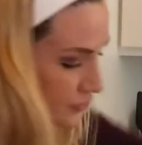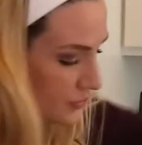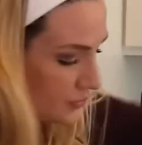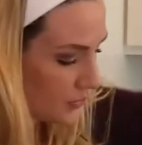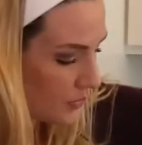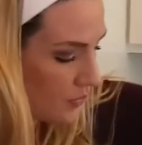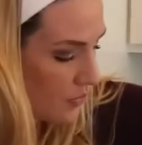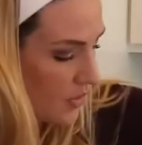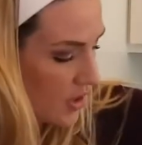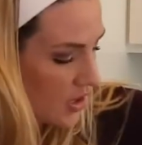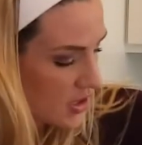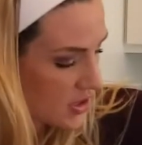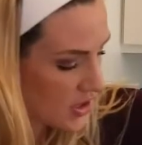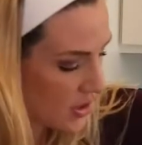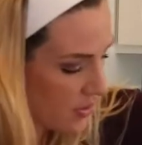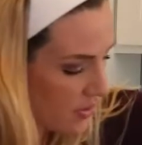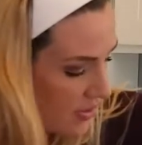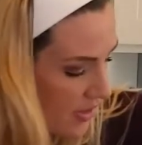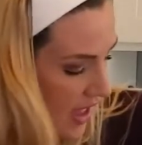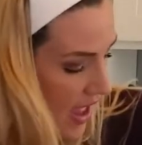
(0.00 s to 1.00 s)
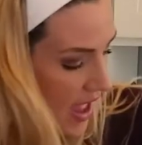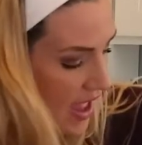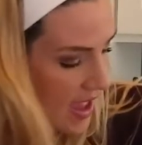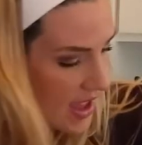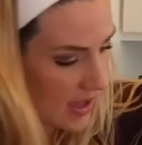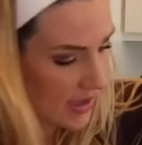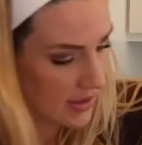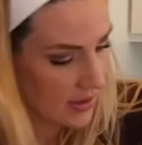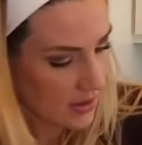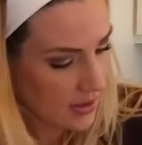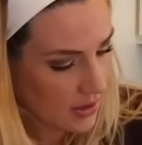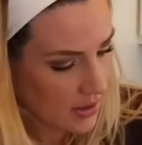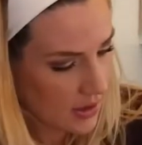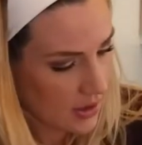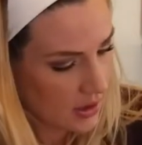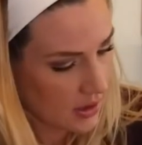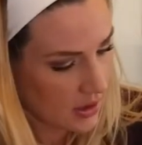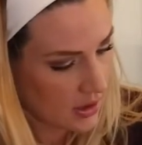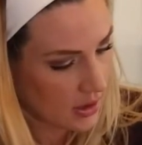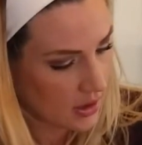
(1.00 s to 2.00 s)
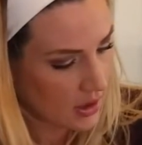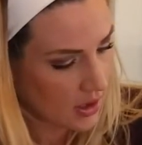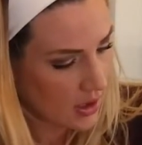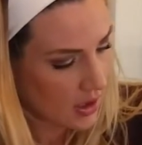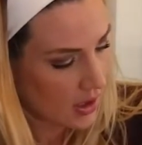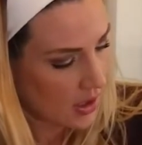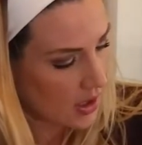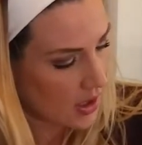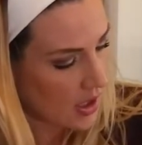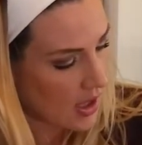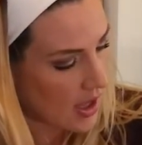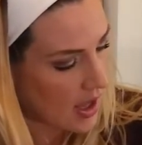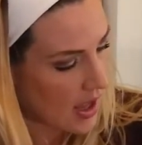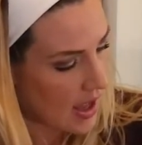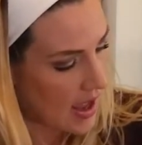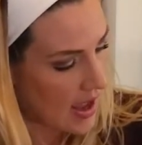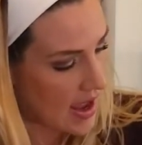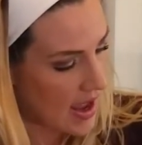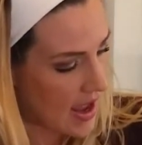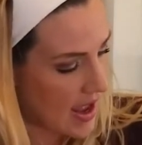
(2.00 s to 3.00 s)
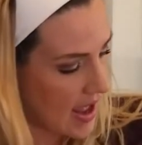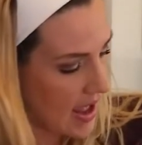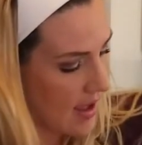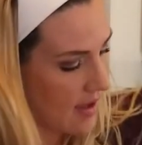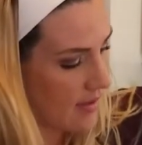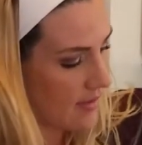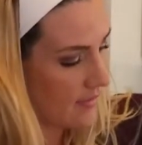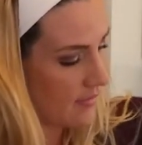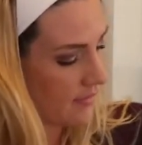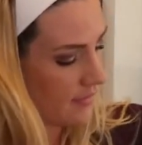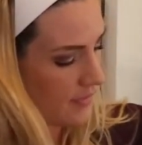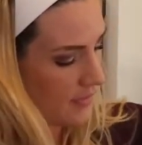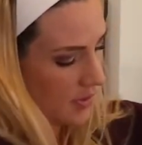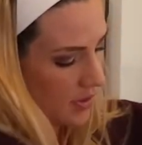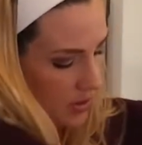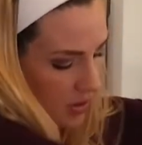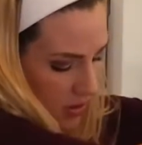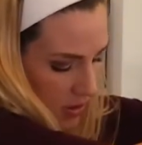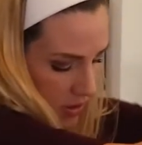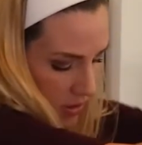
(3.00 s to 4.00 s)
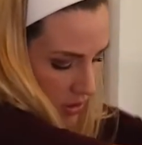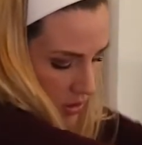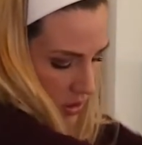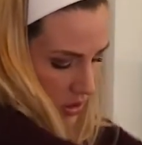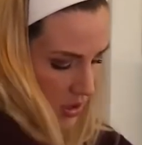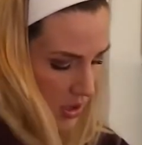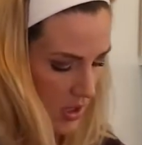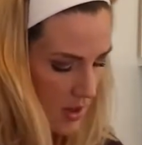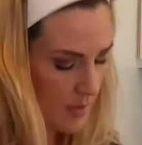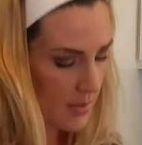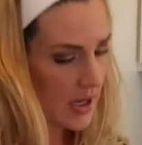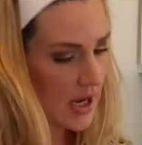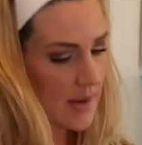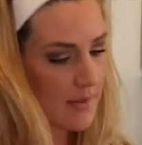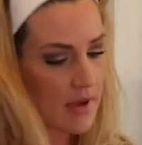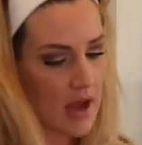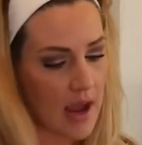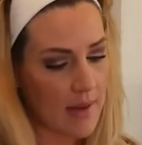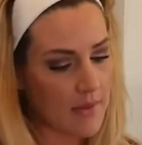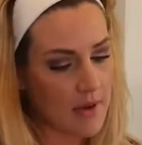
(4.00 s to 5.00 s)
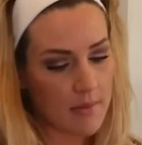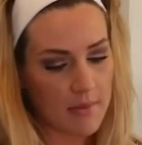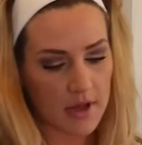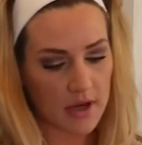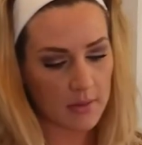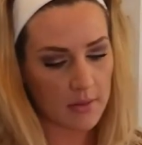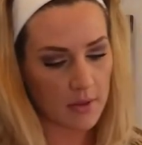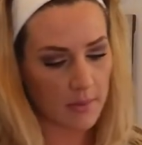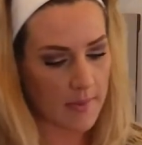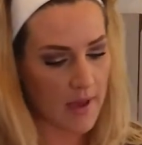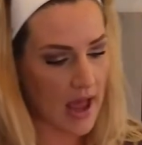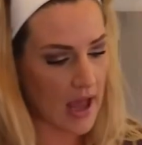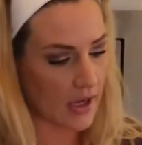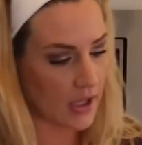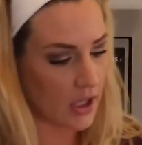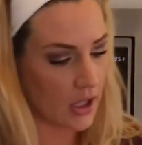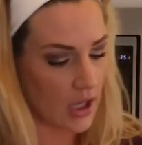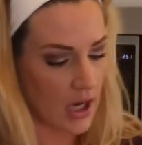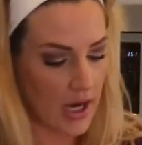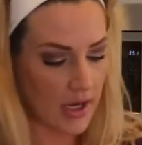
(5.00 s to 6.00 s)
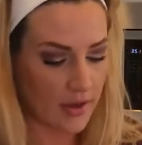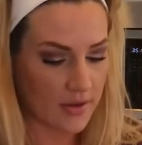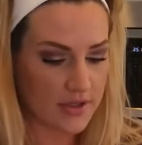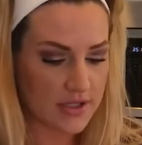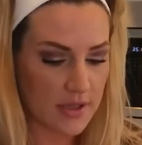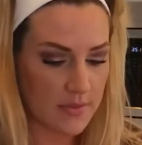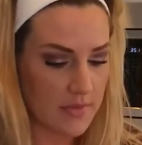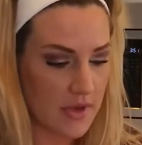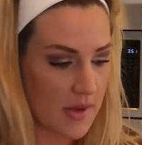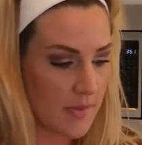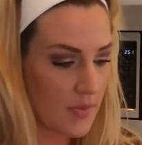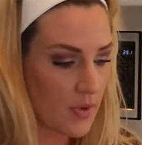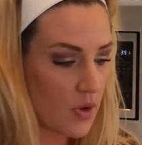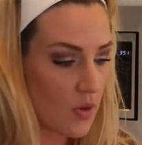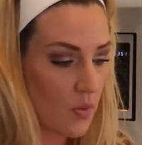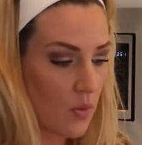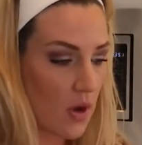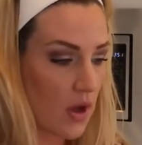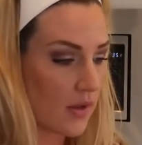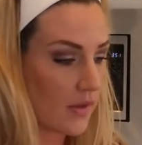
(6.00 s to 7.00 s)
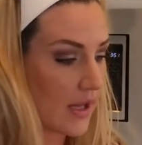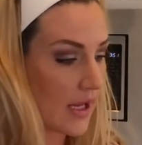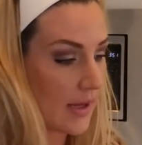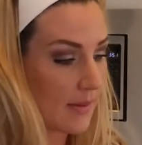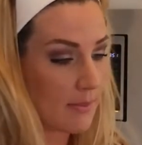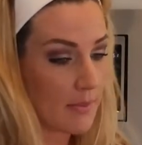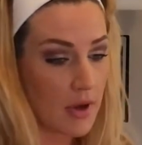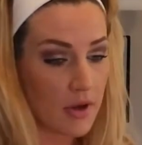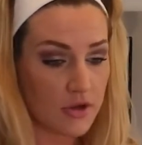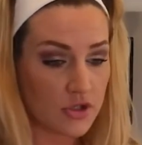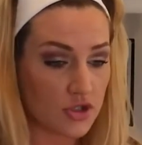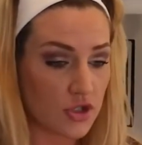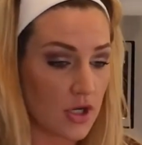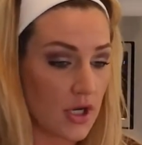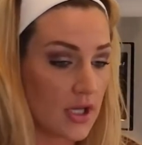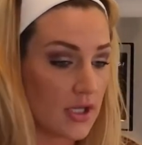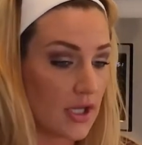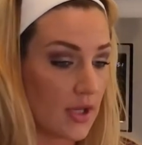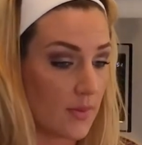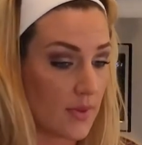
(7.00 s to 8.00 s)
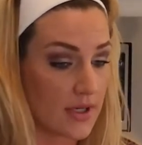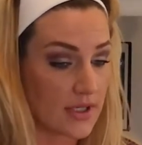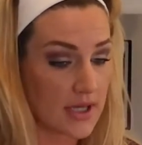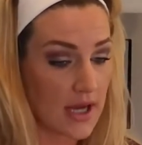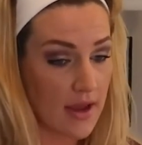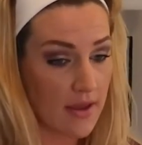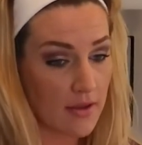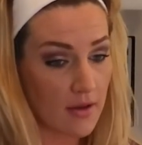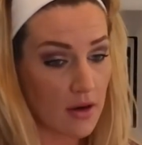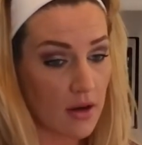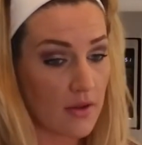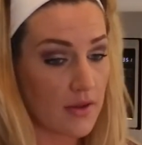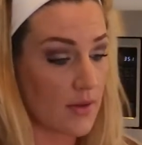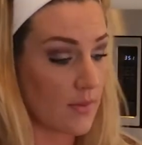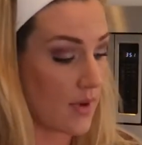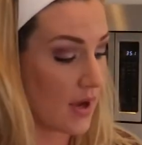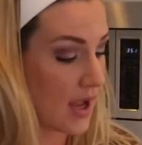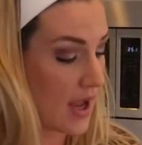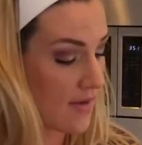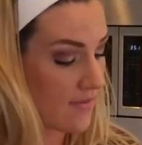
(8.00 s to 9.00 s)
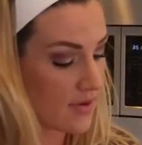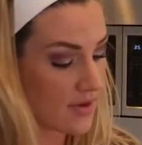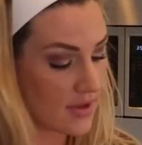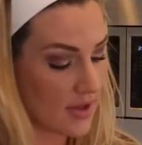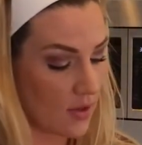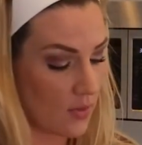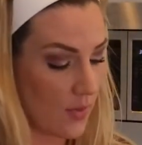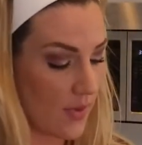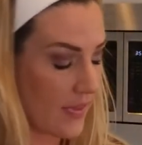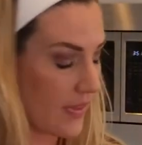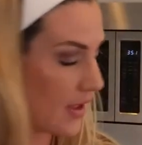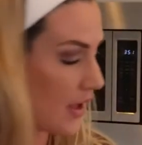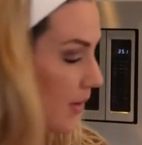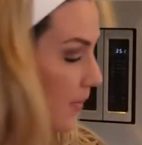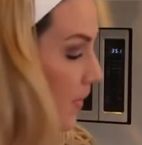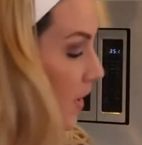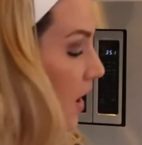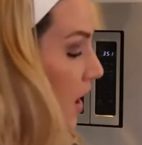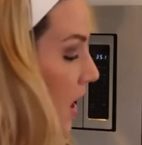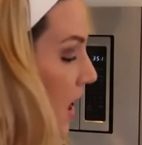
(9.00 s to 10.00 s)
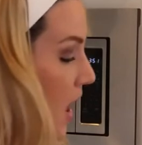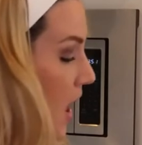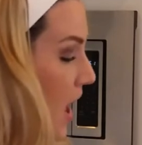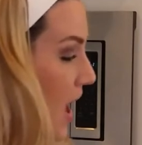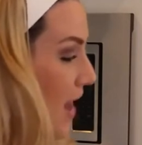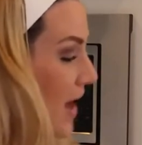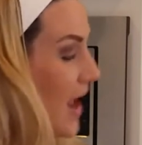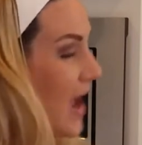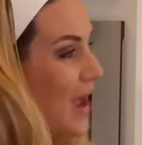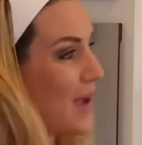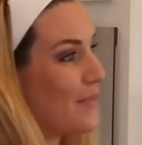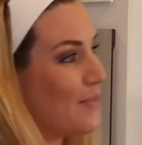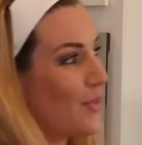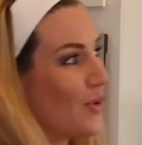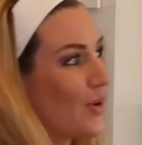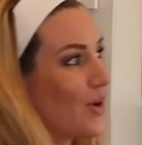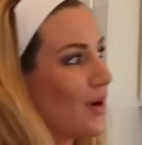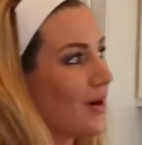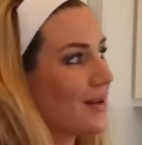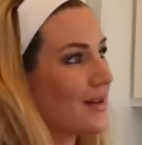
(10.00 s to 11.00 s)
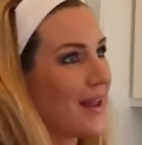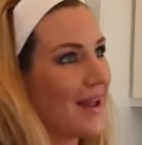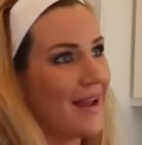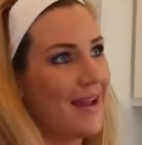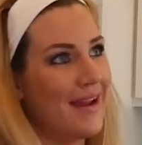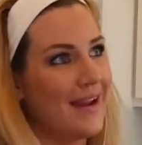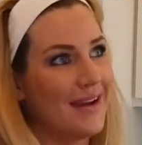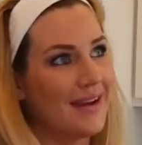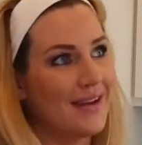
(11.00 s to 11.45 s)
so then I have, but I'm a minimal packer. I know some people want like Motrin, they want Tylenol, they want everything with them, and I'm more like,